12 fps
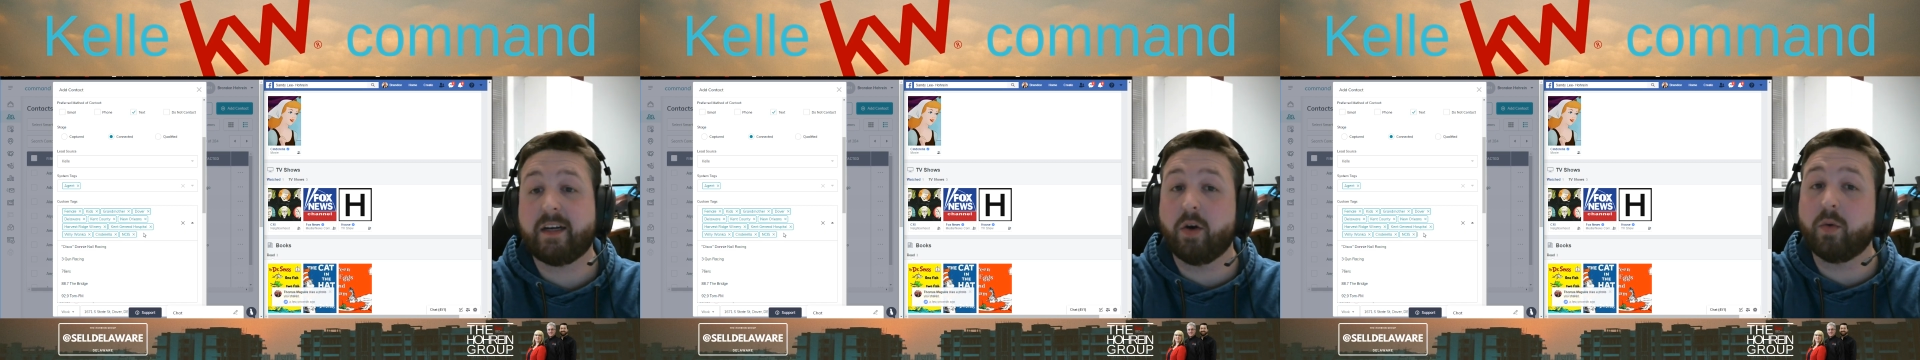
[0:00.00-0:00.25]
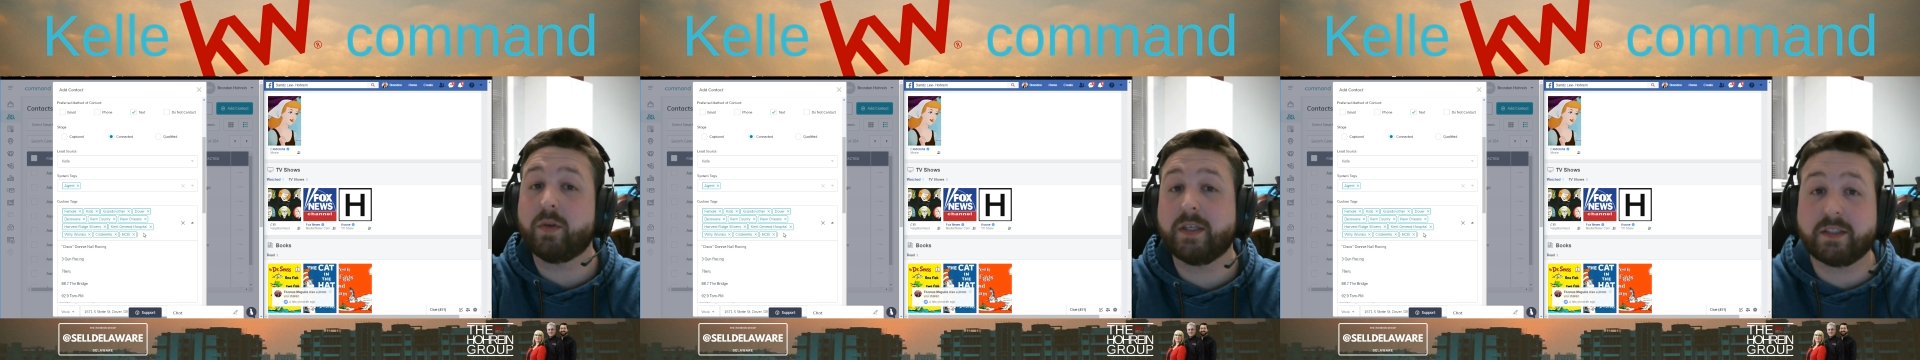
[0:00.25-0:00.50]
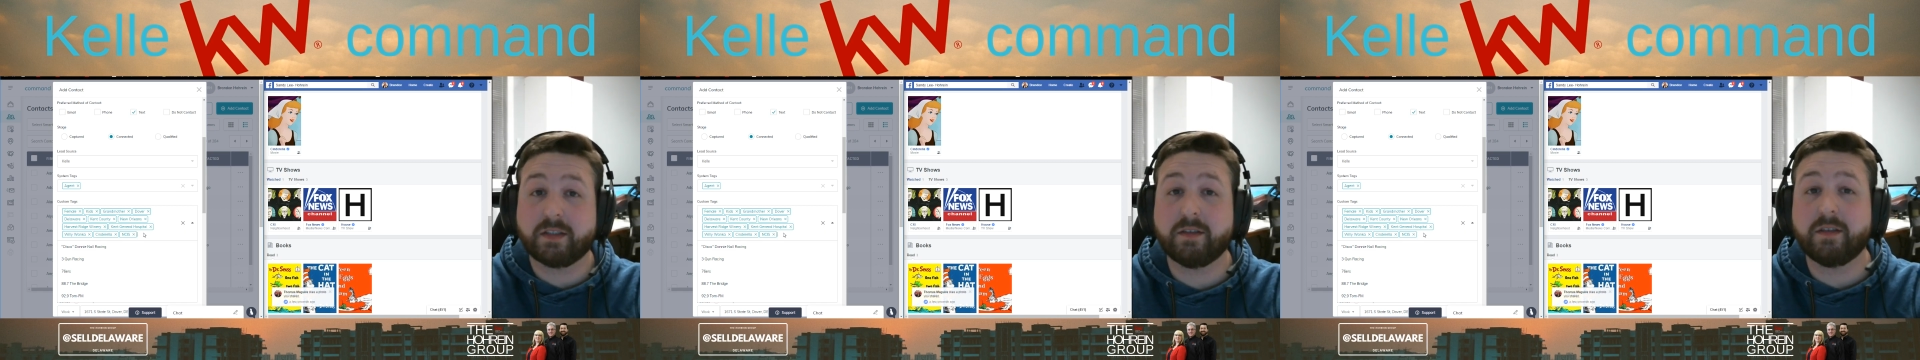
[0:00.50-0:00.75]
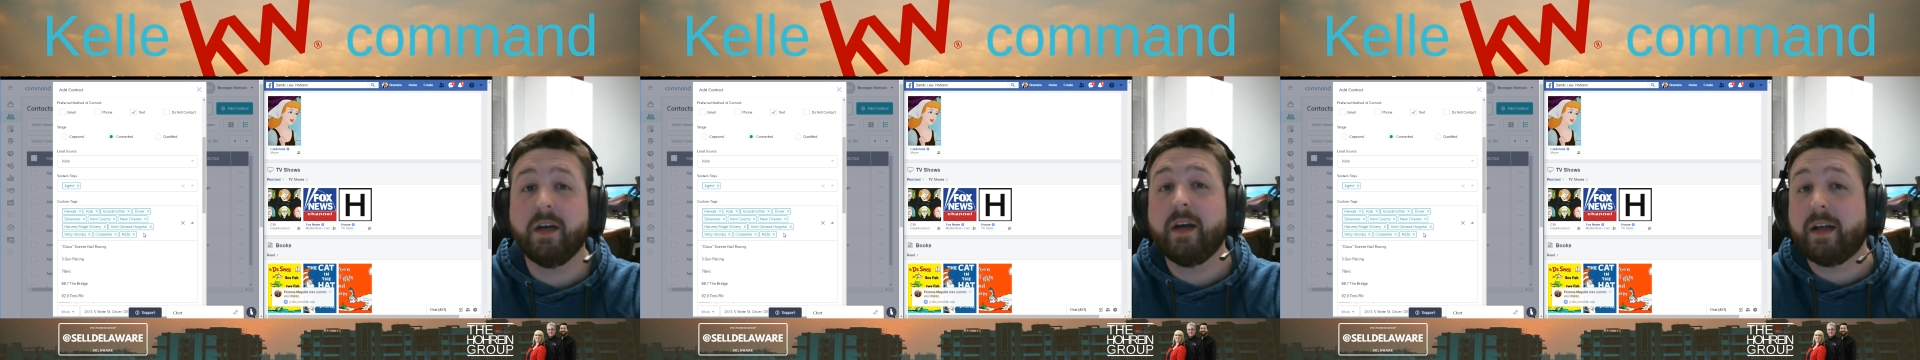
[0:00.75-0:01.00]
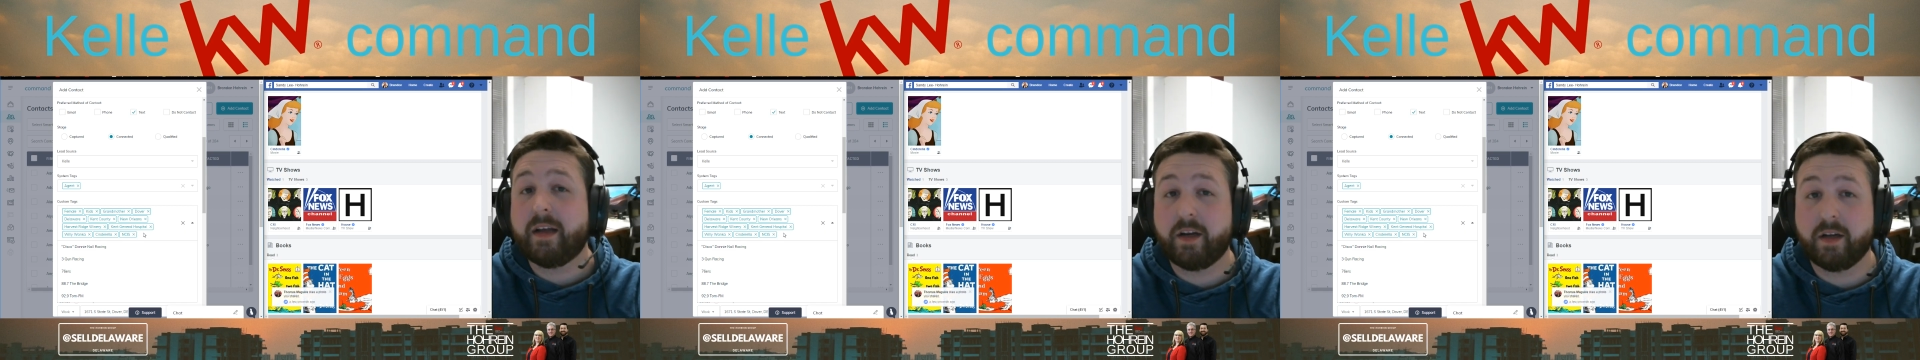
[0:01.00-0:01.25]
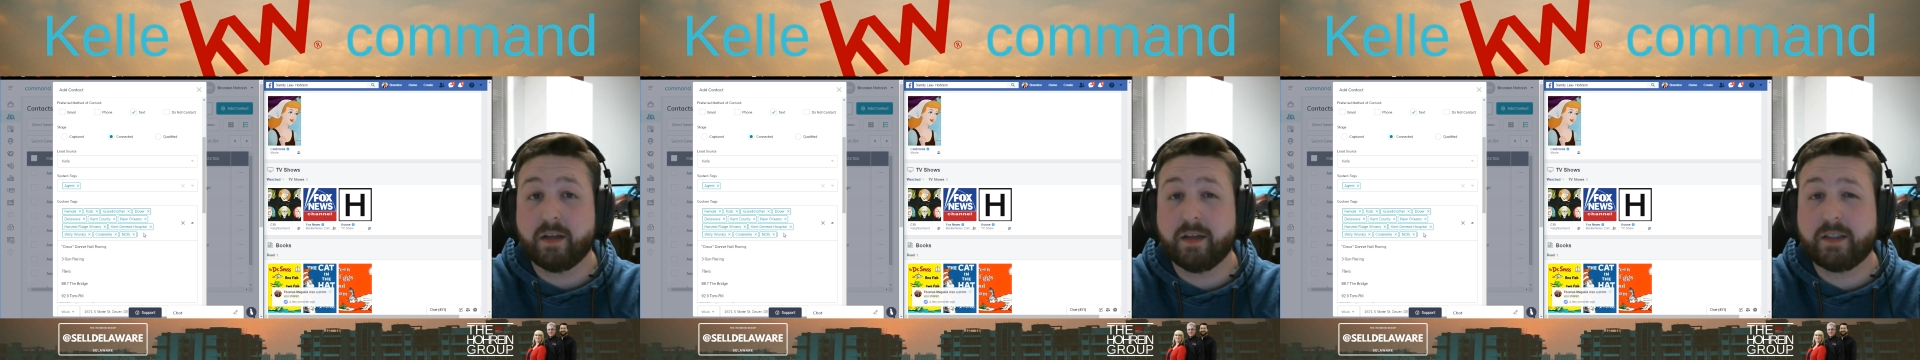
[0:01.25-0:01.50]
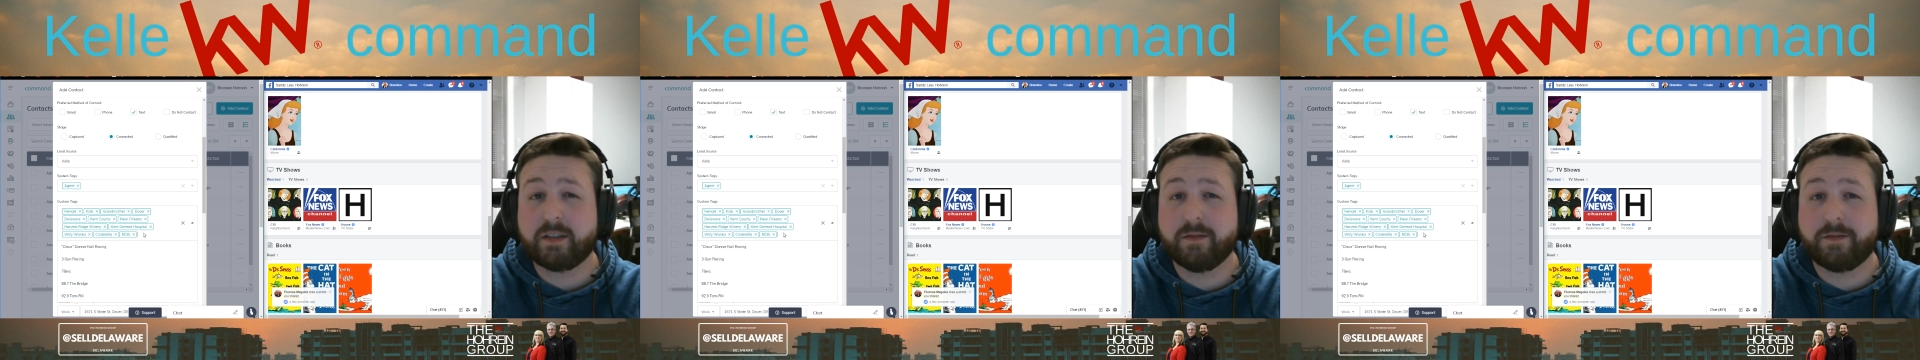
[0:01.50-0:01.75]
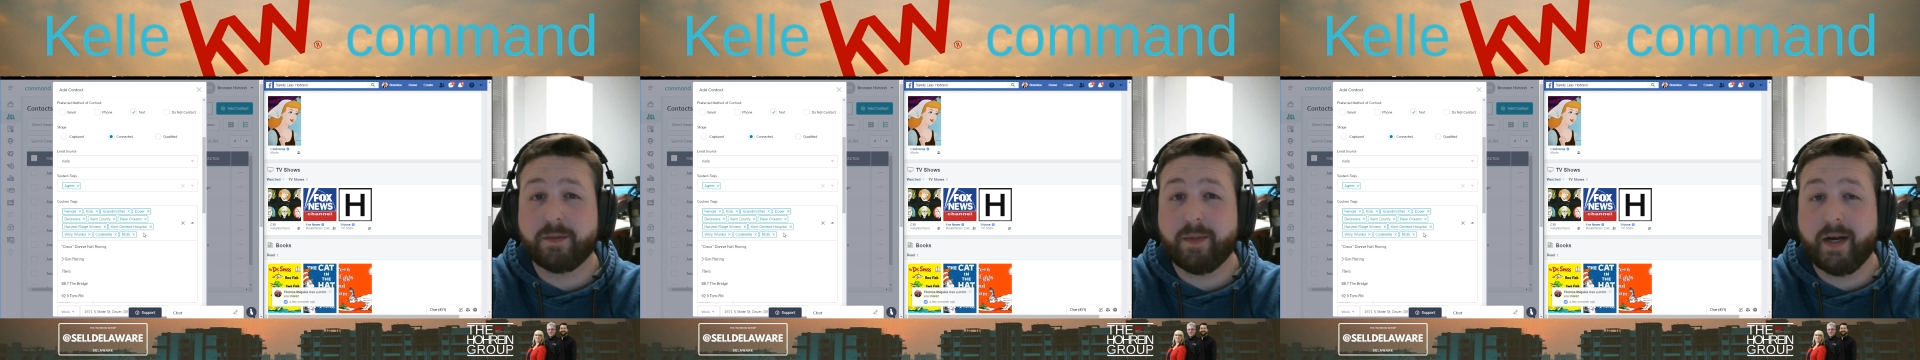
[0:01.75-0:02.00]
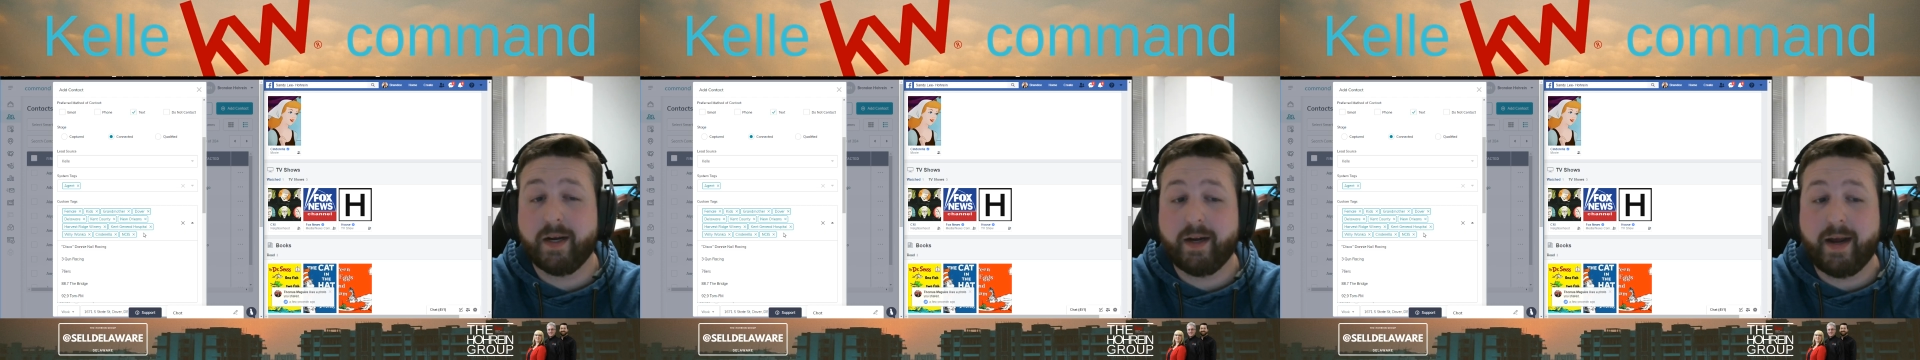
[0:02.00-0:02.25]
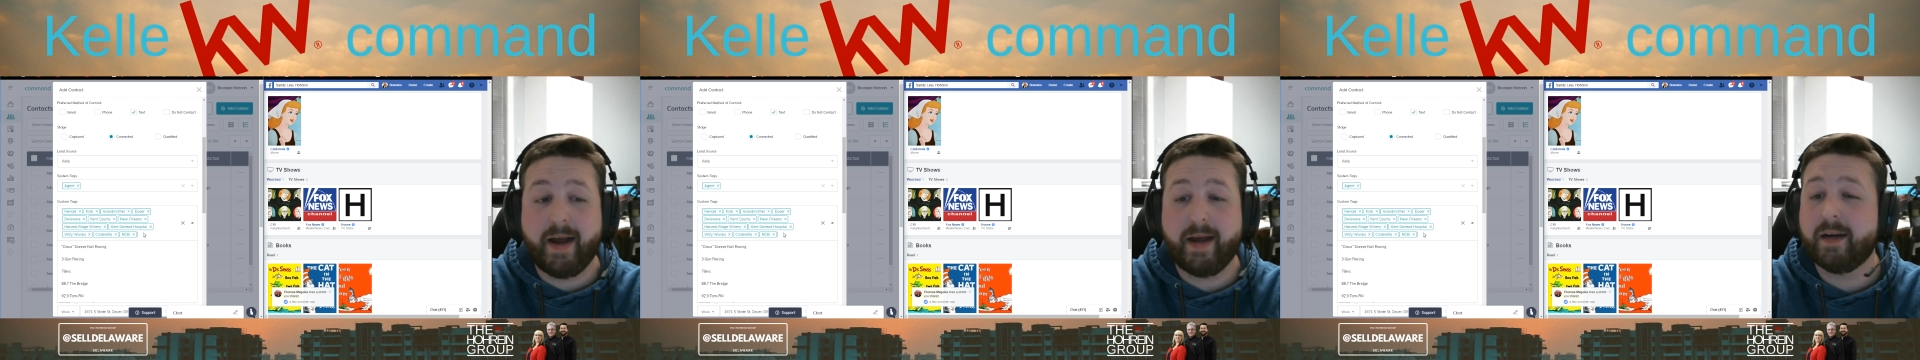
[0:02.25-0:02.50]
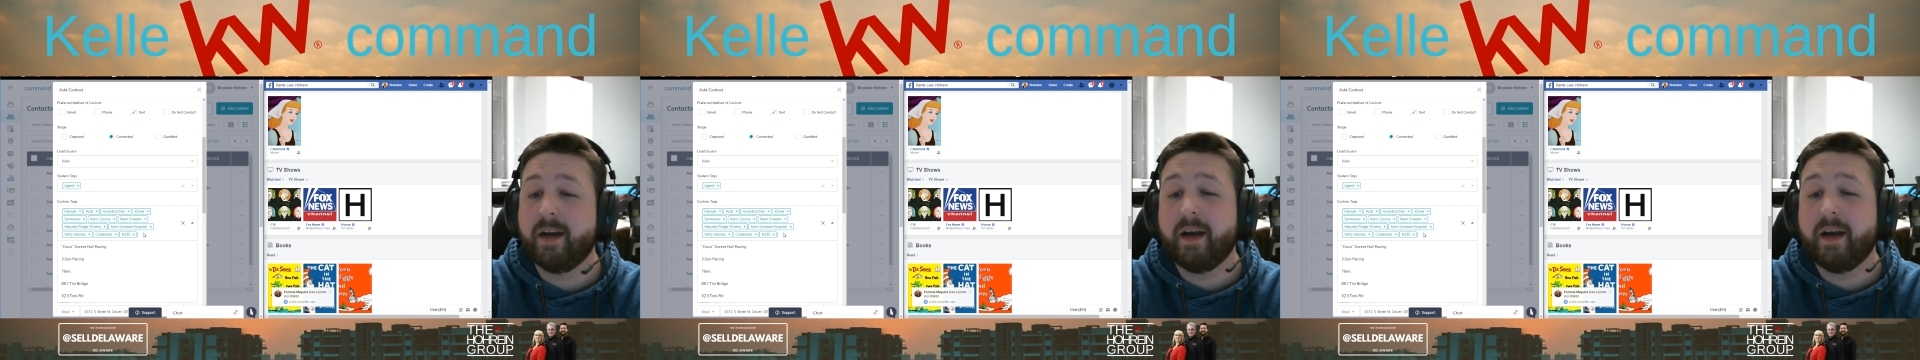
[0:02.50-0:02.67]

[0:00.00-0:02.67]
go listen for my ad.